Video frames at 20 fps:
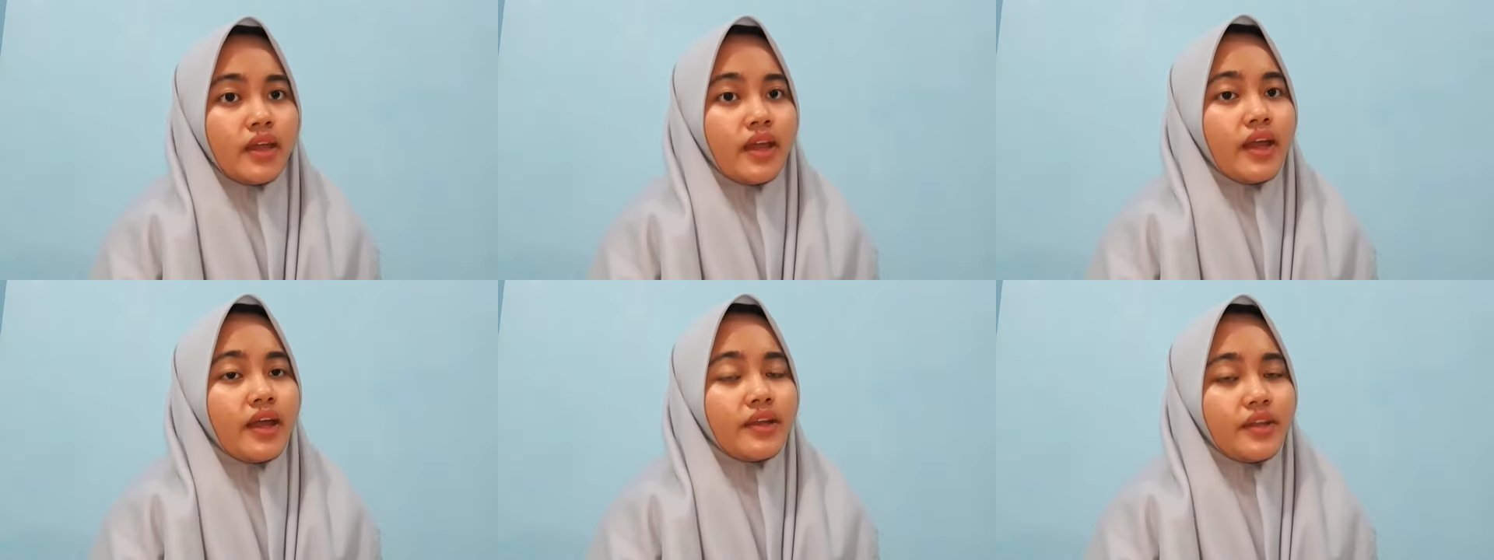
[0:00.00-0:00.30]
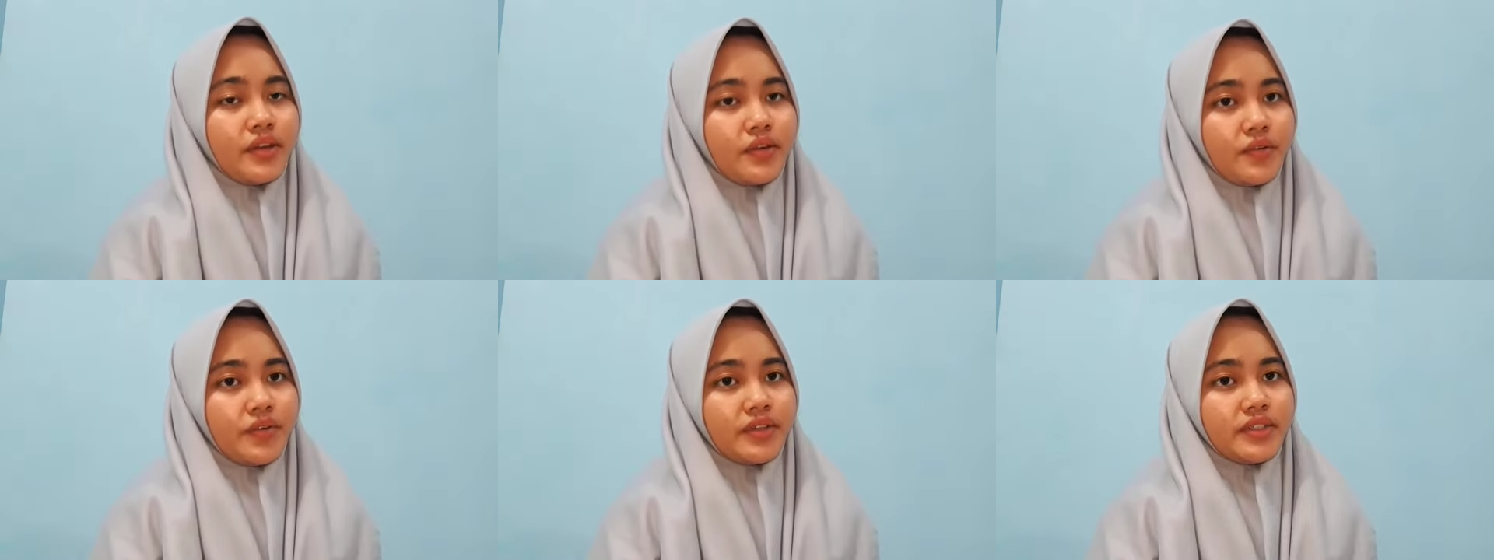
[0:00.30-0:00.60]
And
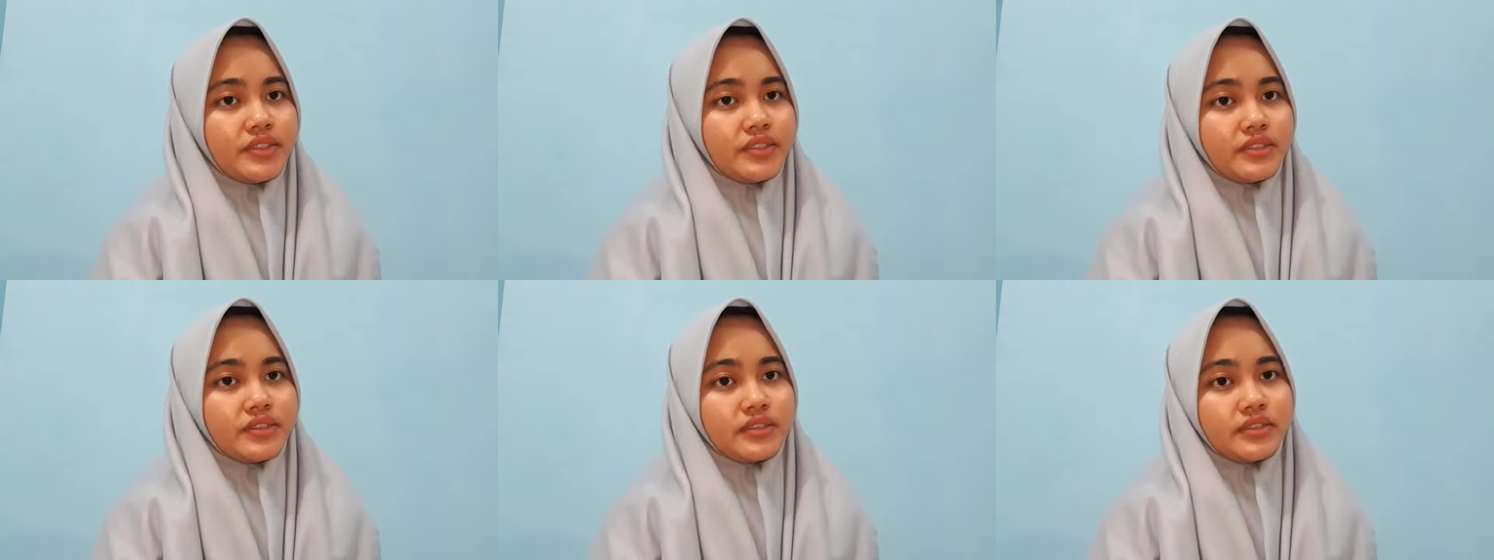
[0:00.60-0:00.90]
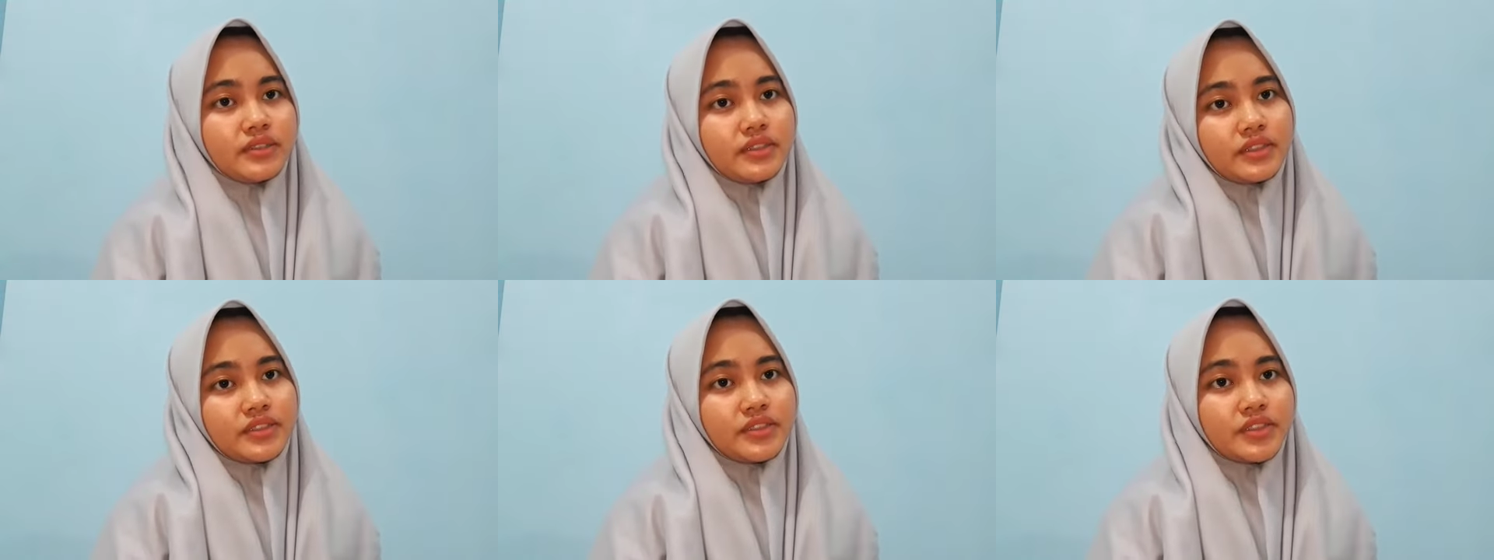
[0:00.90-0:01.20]
here is
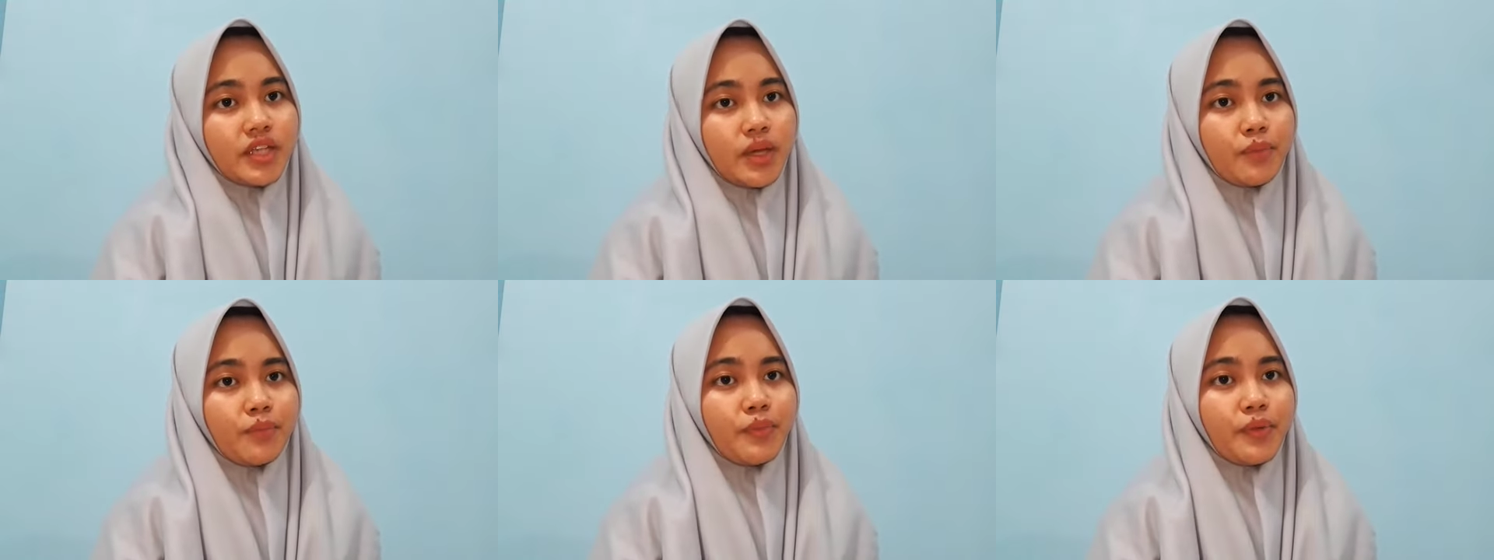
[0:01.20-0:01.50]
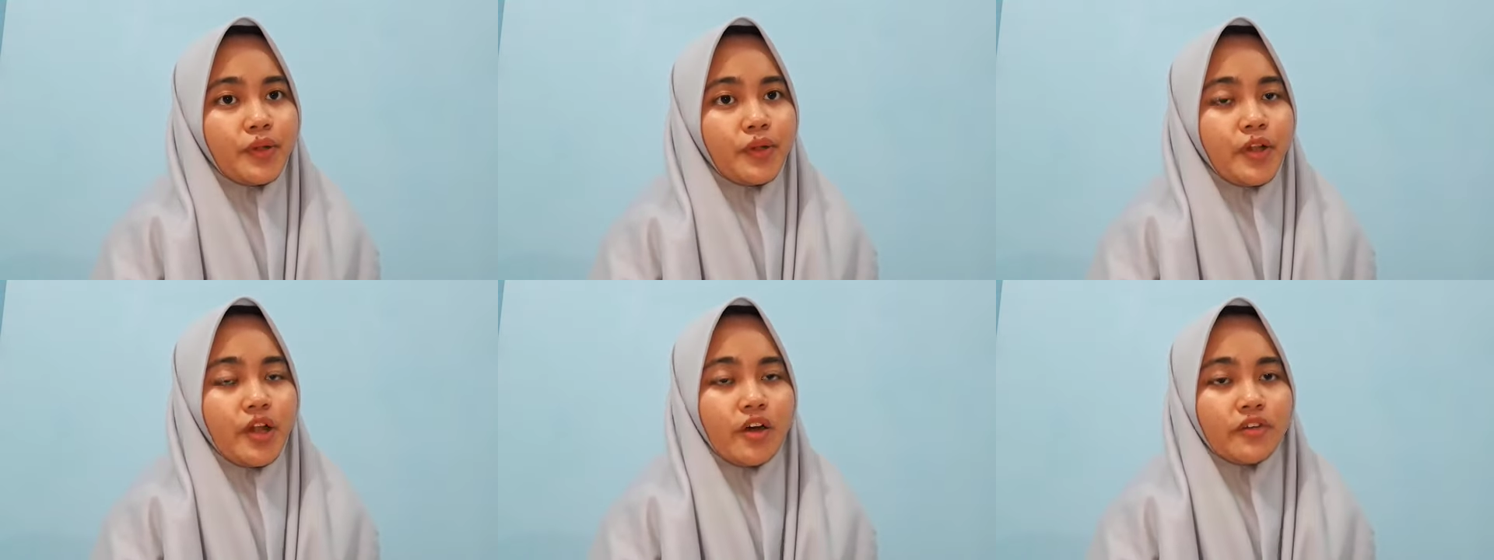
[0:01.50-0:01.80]
the
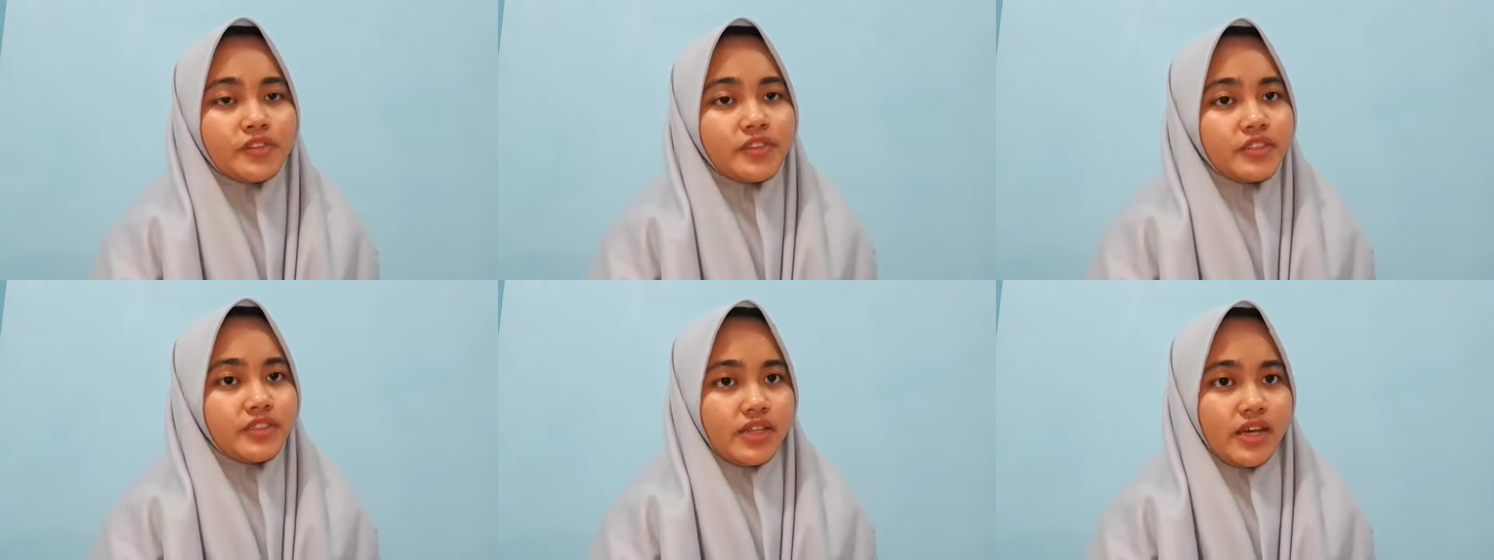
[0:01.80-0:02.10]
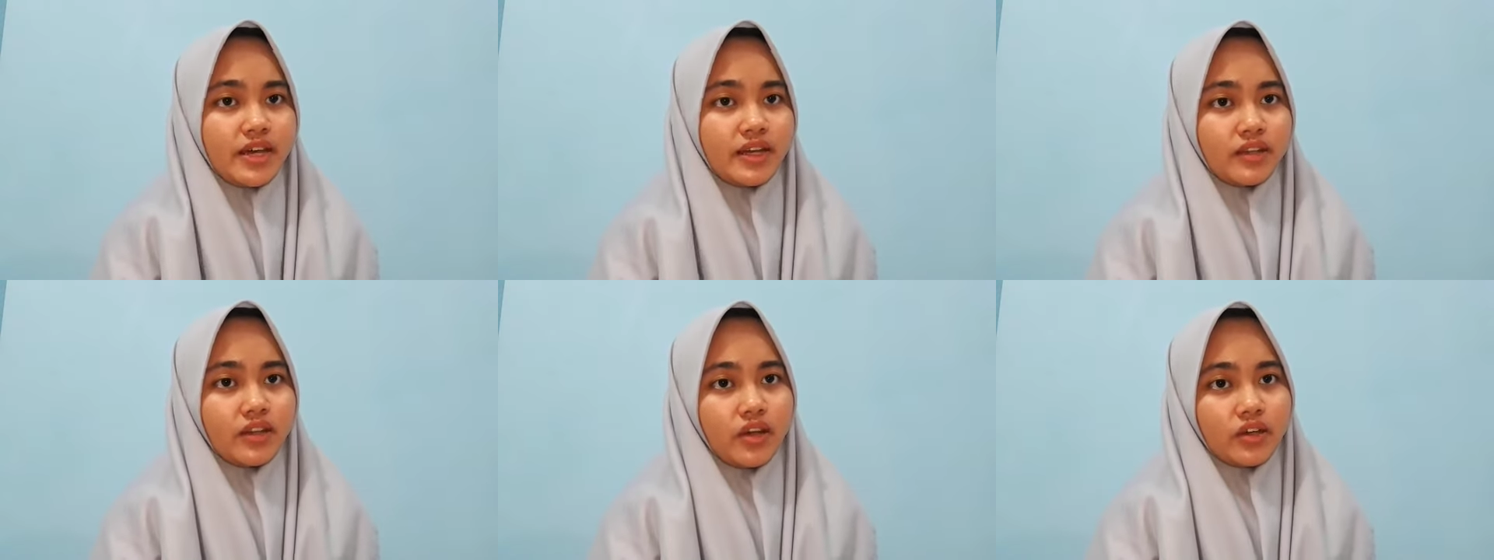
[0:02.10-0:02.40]
example of the
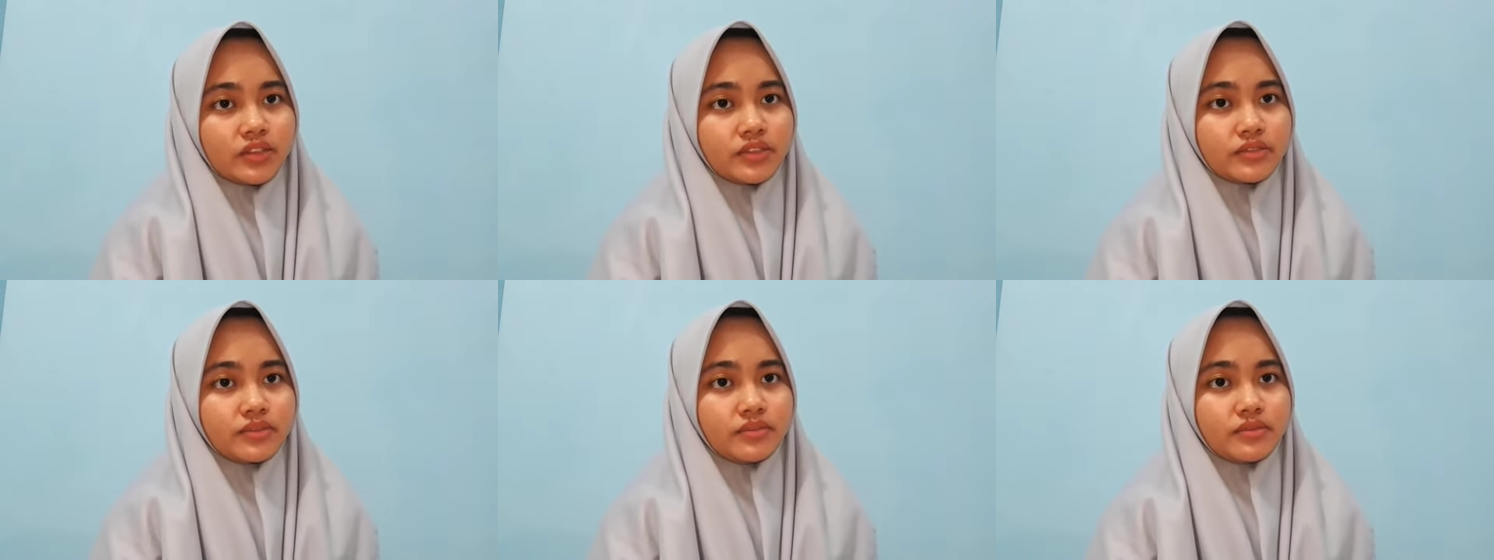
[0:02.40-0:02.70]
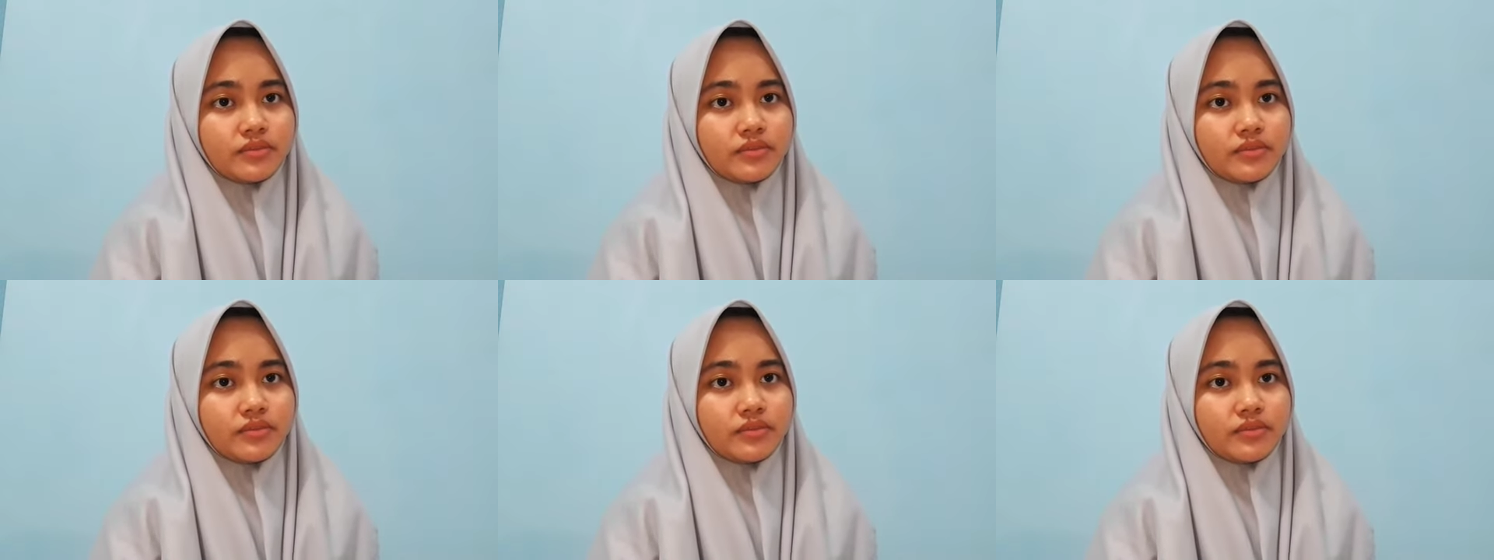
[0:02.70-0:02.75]
dialogue.